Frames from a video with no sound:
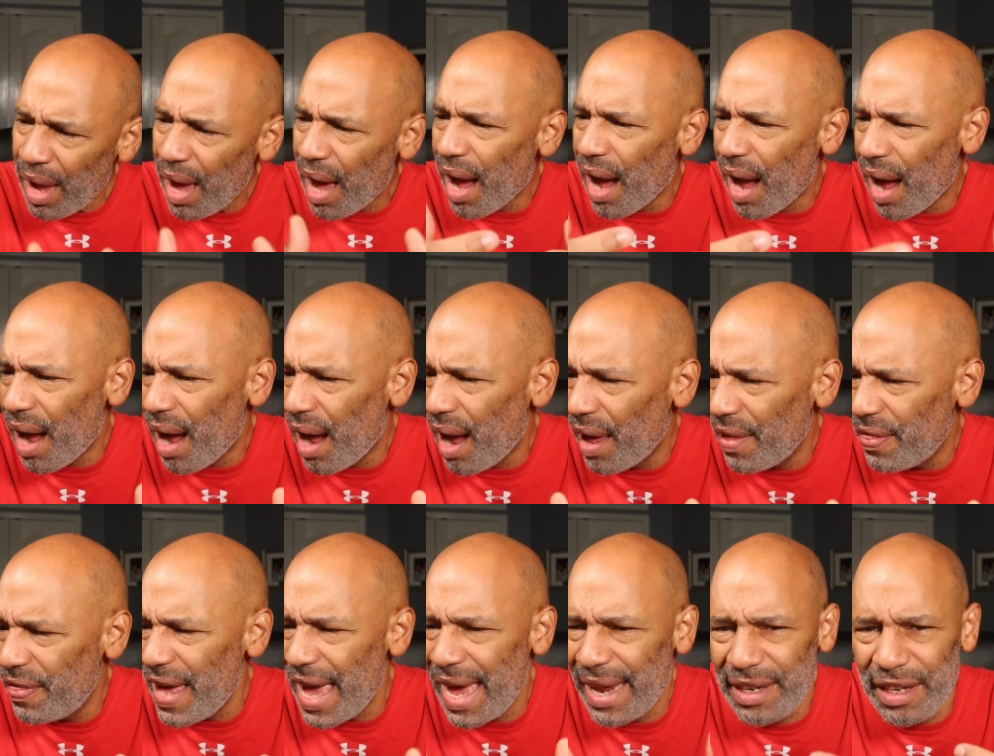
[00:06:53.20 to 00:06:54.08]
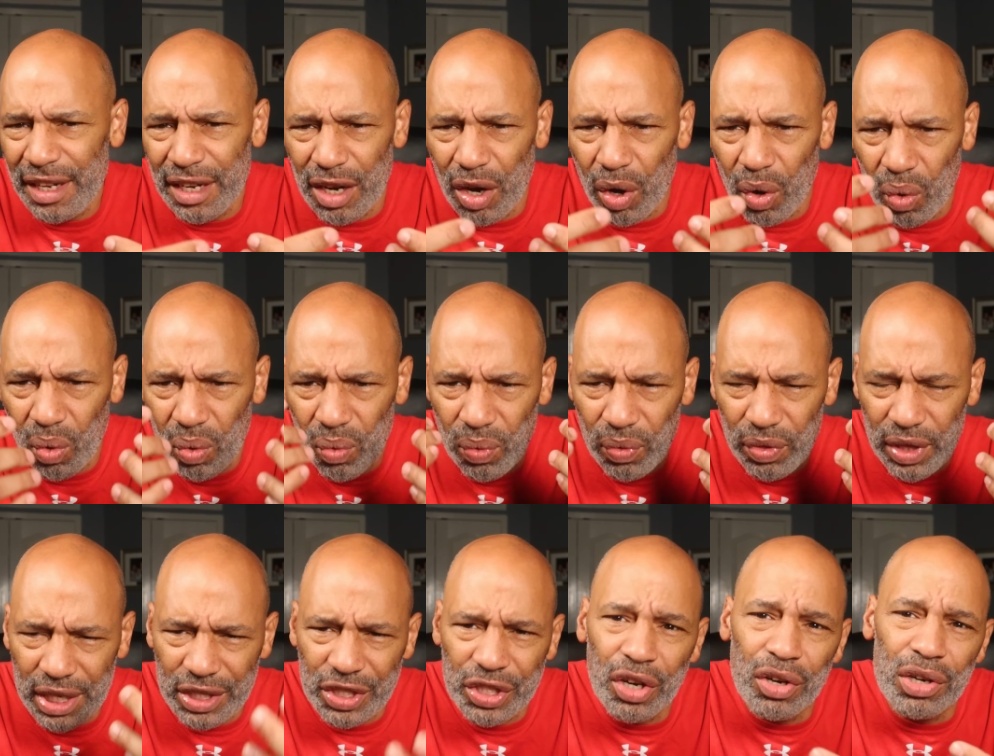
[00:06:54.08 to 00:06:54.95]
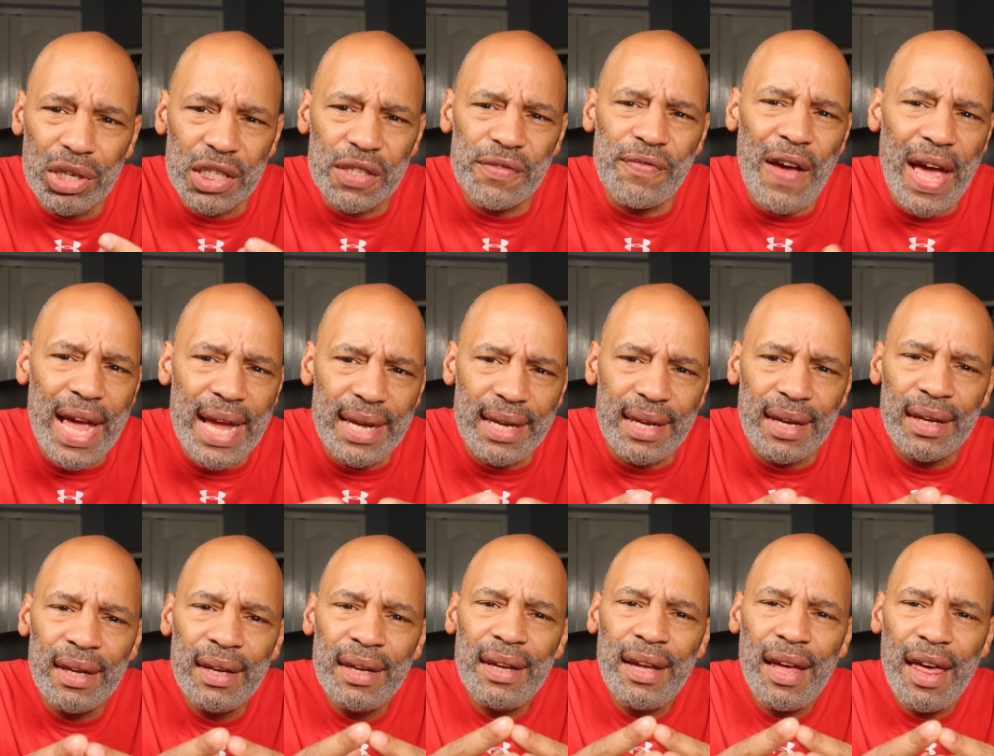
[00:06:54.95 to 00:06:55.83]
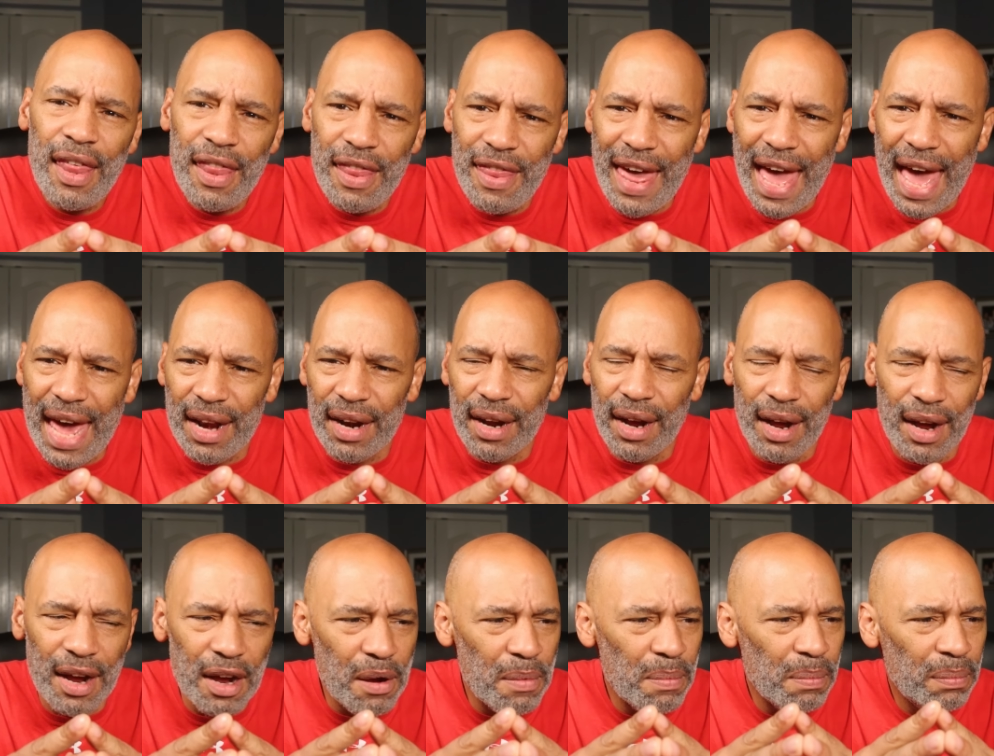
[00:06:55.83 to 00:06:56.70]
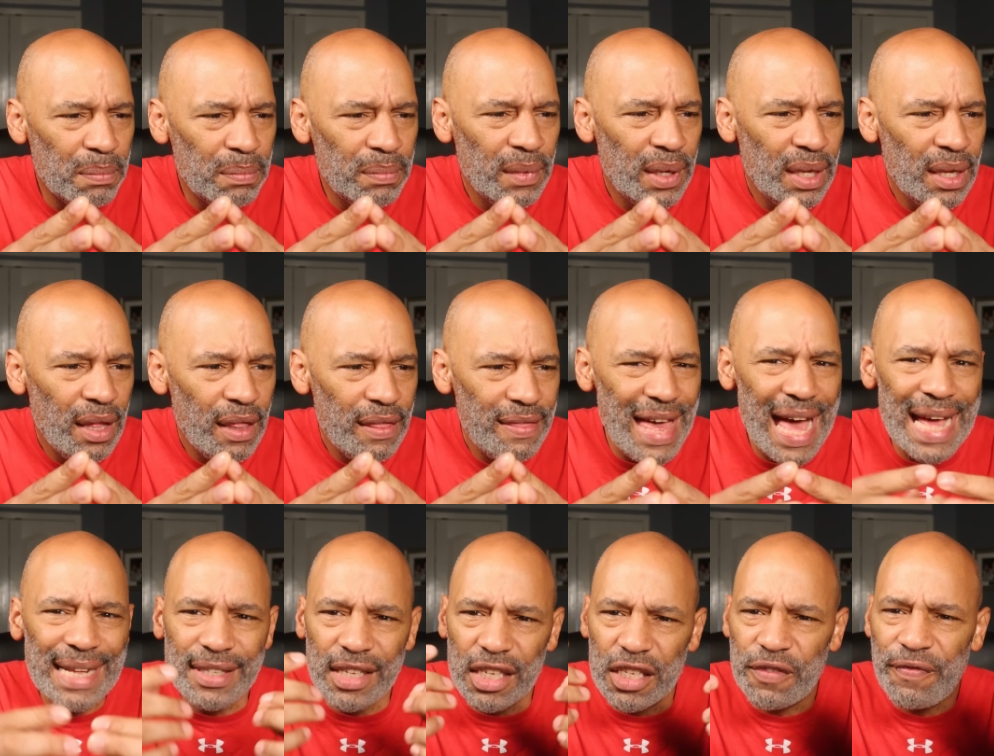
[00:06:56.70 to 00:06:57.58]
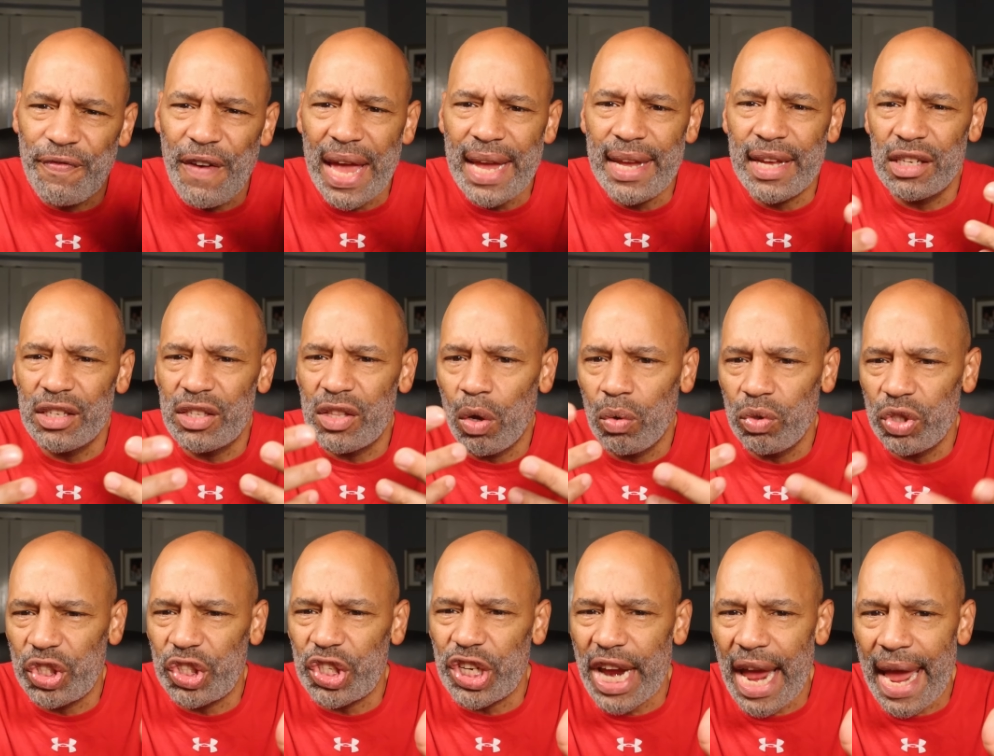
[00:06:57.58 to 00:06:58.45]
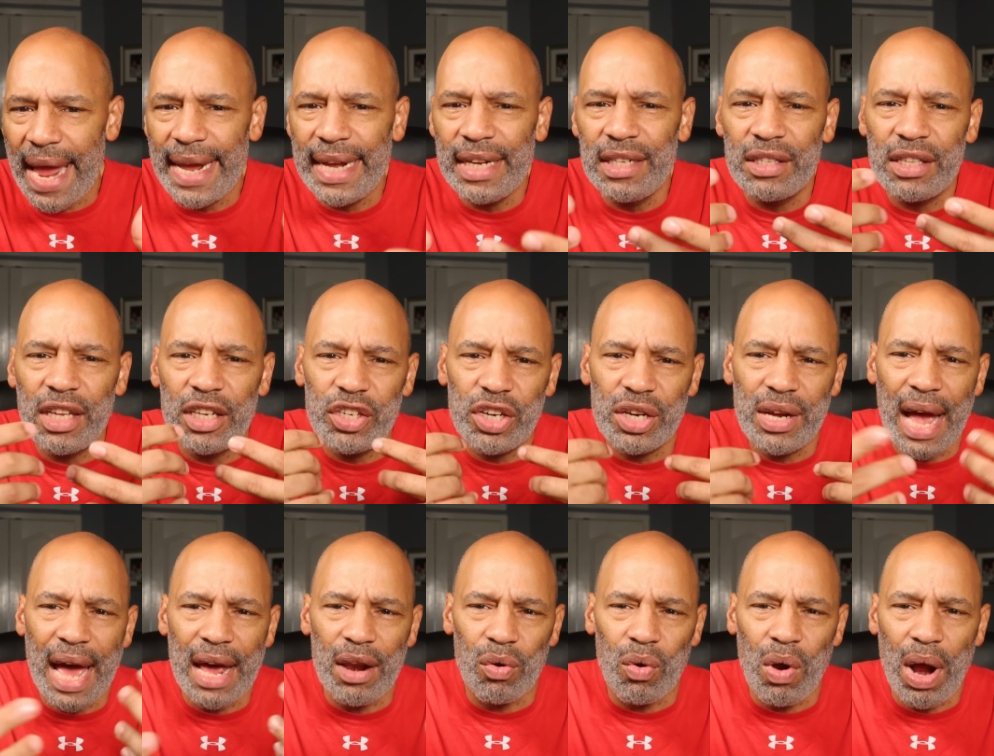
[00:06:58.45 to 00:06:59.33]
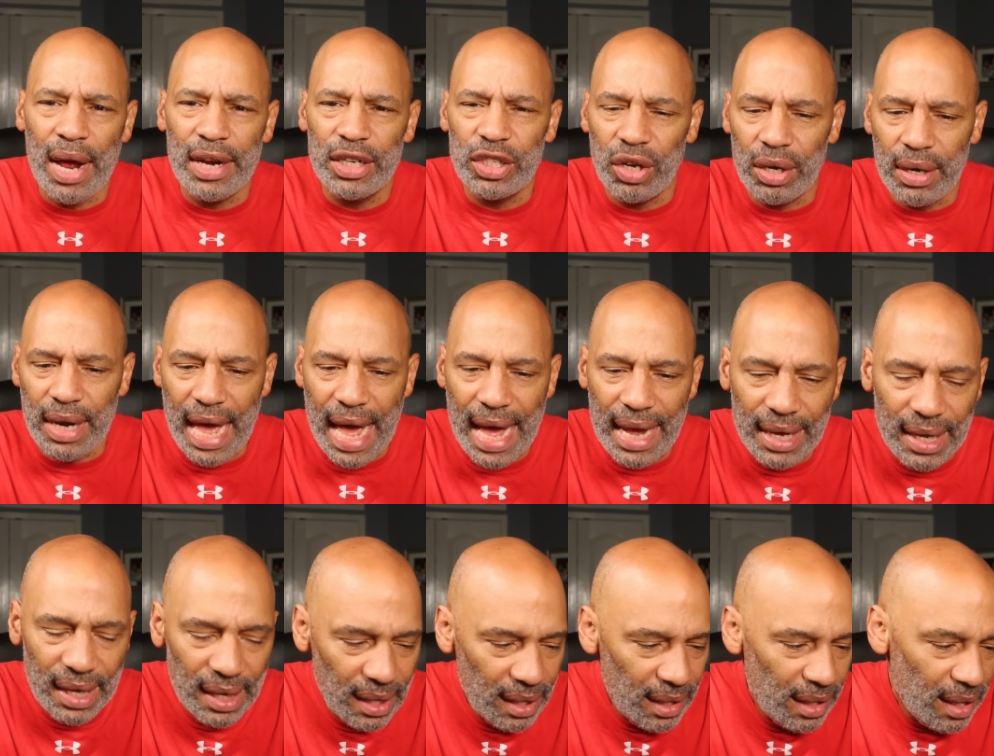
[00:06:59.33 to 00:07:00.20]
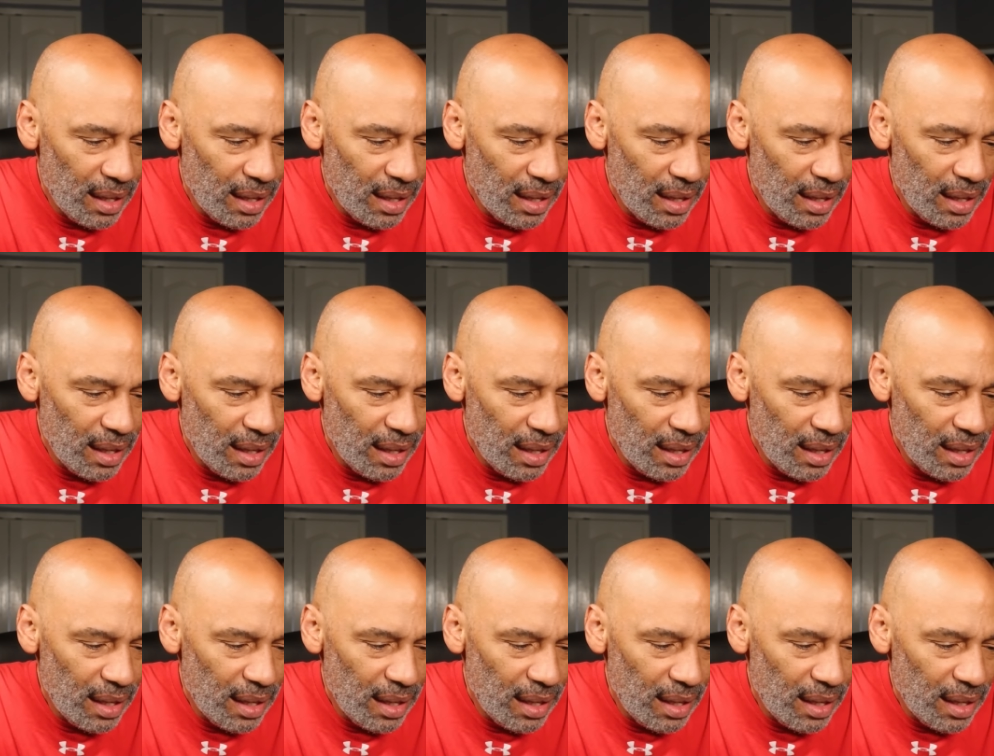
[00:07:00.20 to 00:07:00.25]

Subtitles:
that you're as fake, that that's as fake as those chains that you got around your neck.